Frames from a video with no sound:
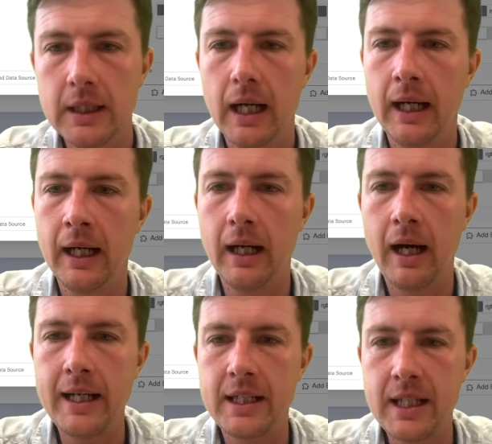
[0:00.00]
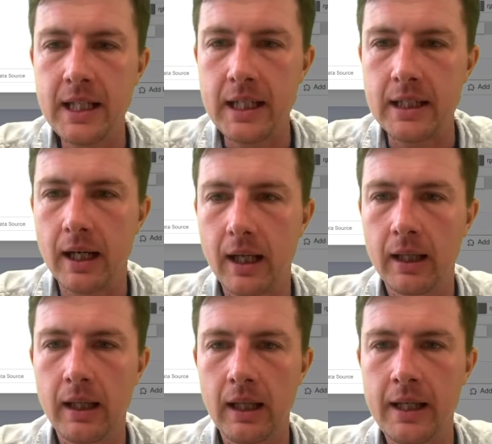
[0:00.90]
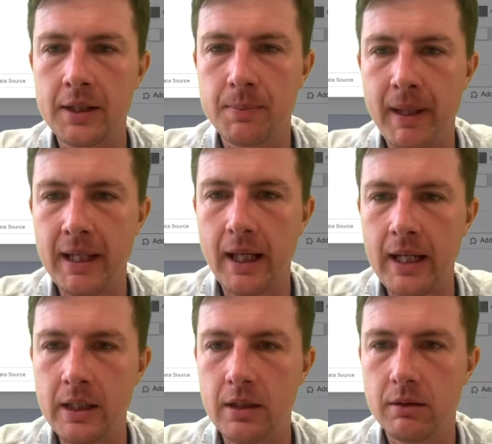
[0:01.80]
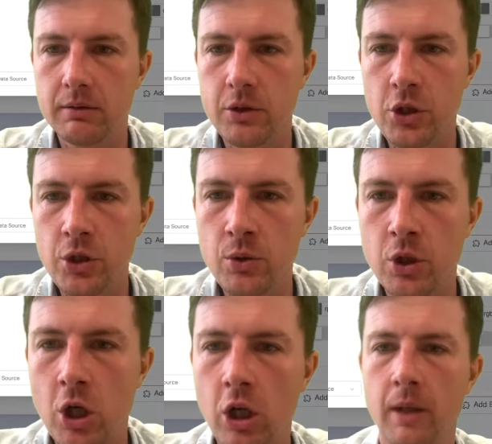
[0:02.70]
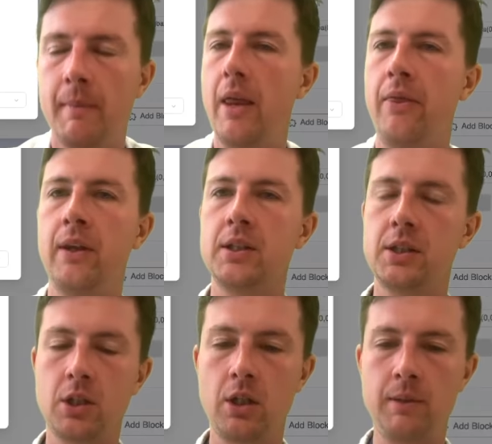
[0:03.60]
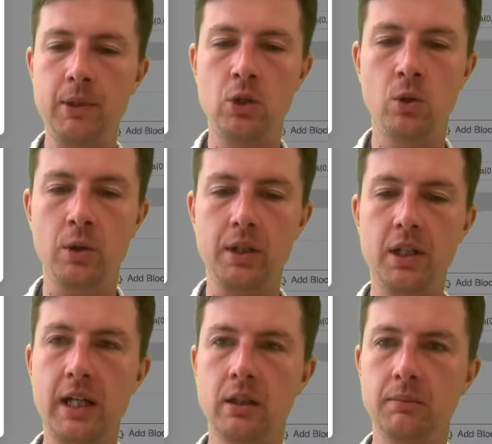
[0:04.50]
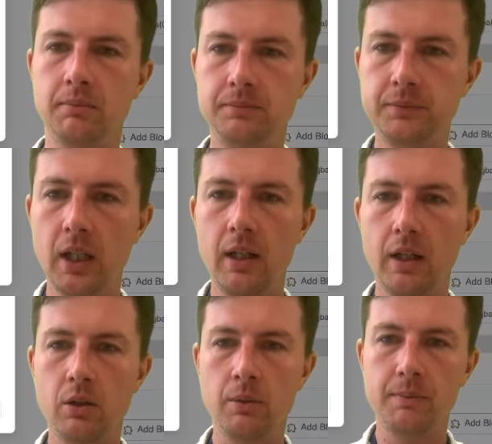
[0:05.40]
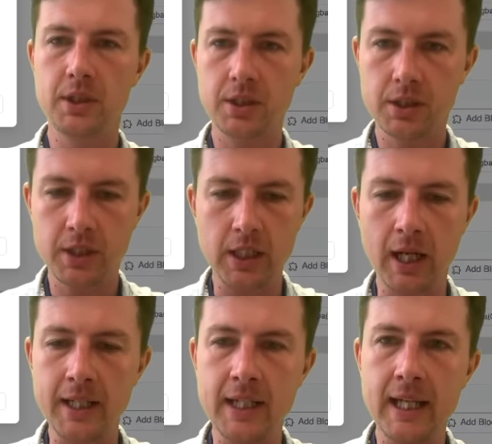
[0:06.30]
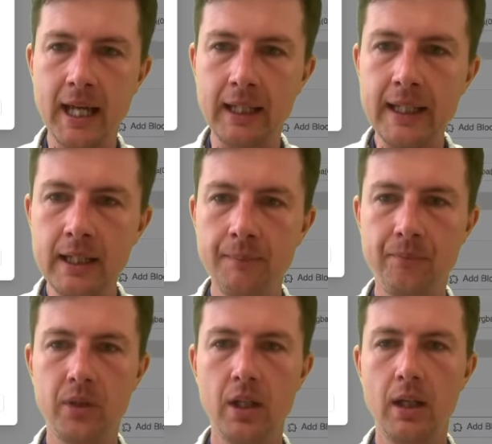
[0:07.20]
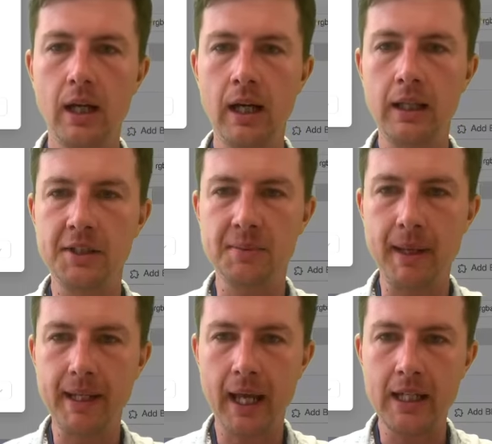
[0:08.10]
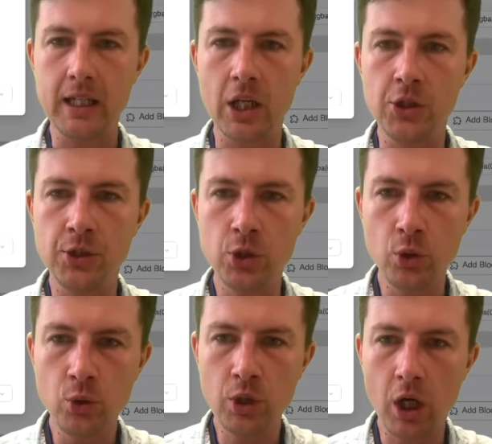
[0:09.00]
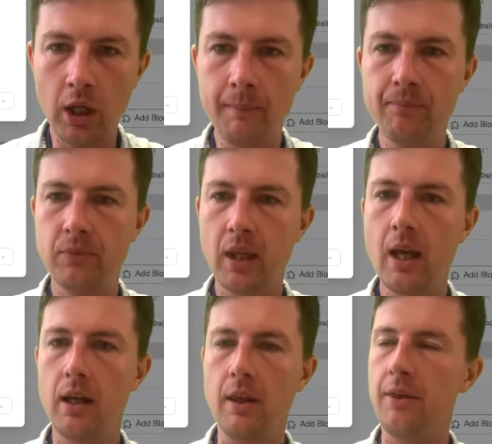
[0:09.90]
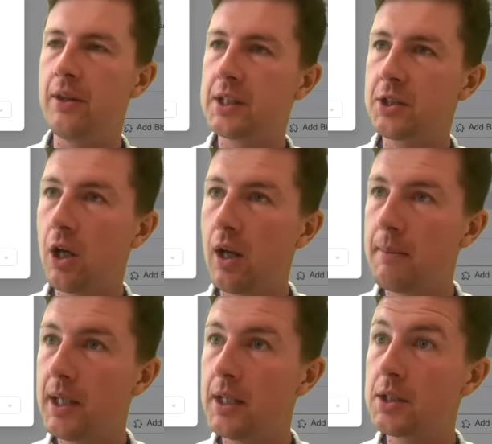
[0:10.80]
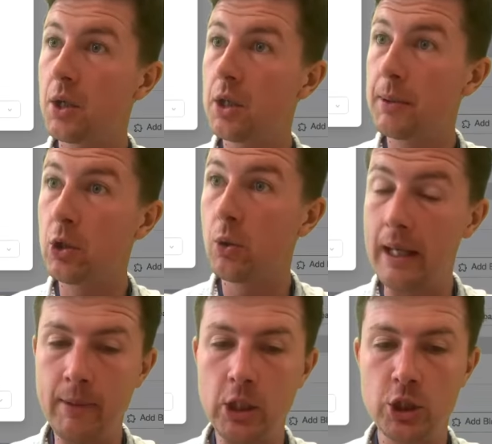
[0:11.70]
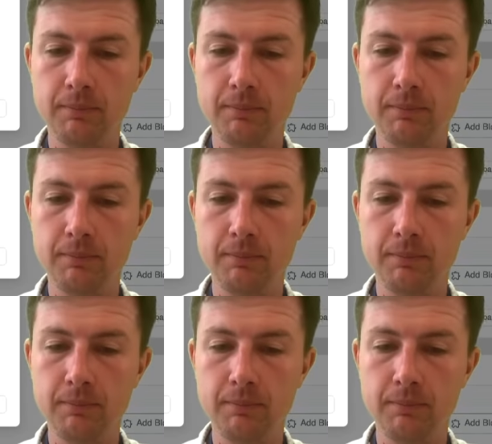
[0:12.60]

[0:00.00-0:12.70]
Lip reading: ID, let's make a new column. This is going to be called title. Oops, T-I-T-L-E. Let's make a new column. This column is going to be called image.